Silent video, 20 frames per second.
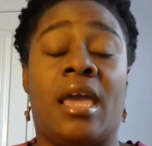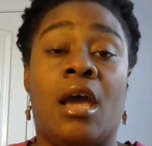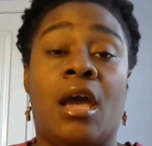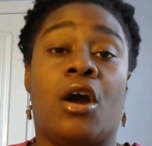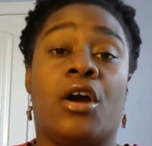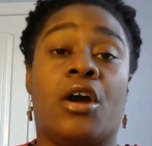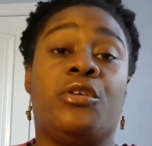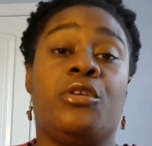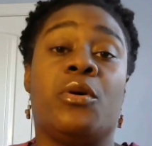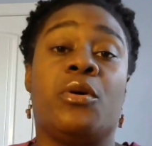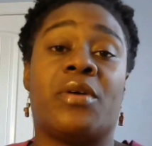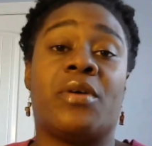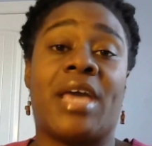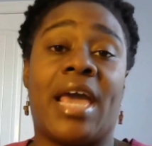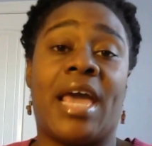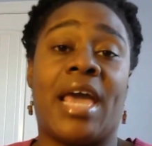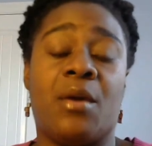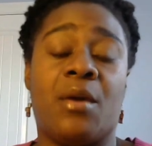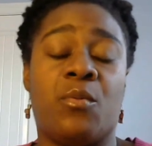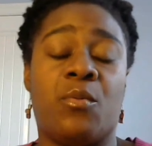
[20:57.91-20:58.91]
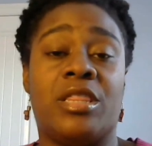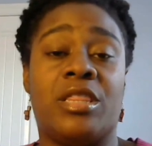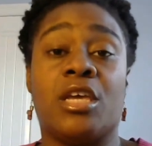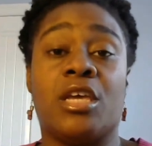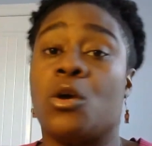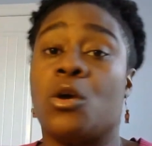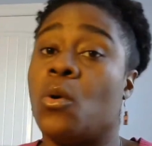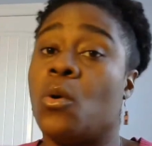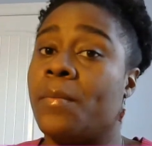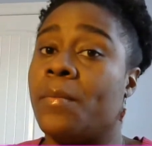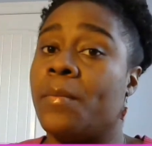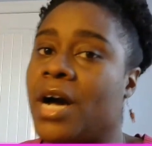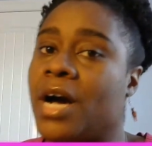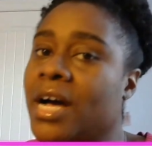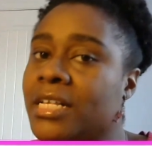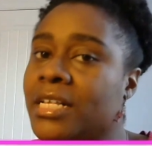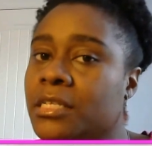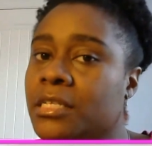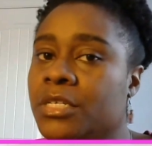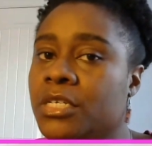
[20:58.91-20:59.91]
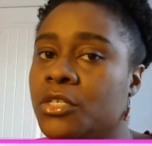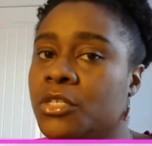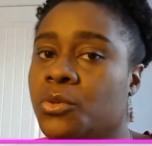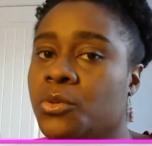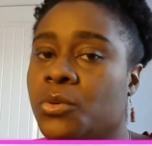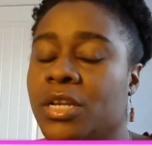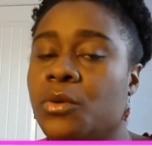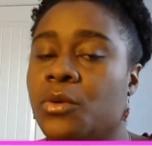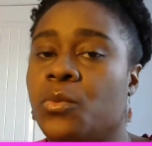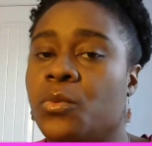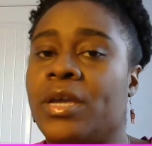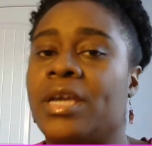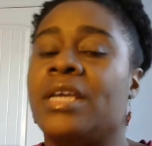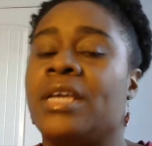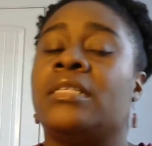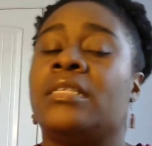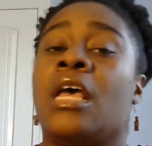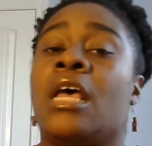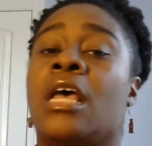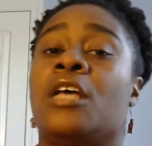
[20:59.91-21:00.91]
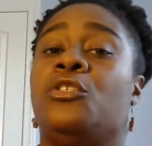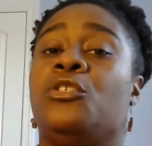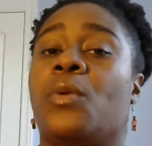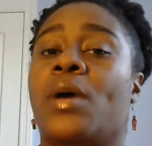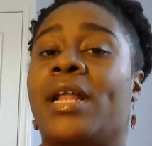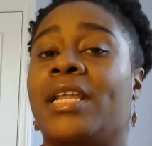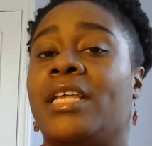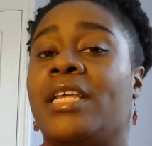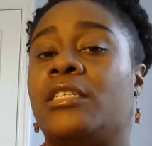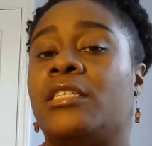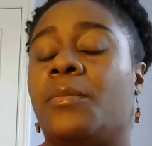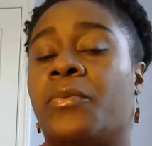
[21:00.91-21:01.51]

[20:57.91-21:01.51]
Are you okay with it going possibly 20 weeks? Do I need to